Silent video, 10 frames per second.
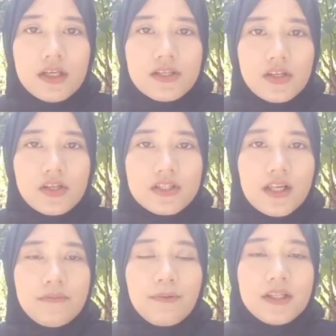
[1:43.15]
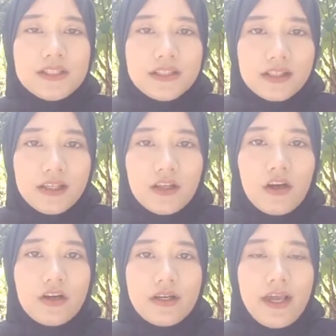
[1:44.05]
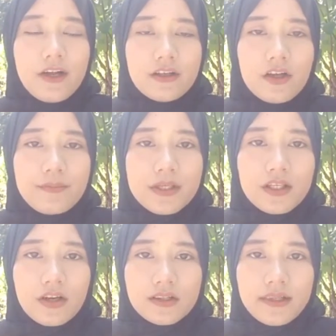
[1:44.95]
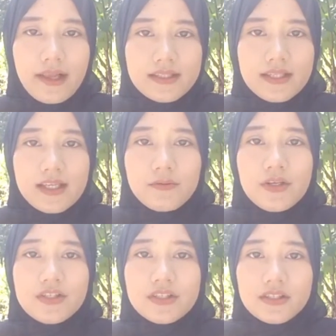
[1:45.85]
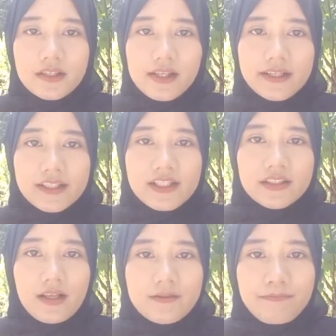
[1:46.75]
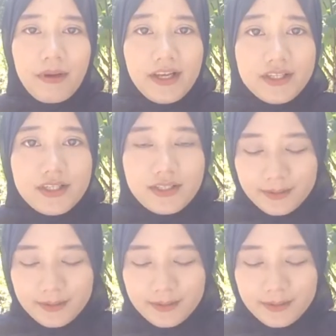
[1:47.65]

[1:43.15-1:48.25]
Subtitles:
social, political, or economic context in which learning takes place.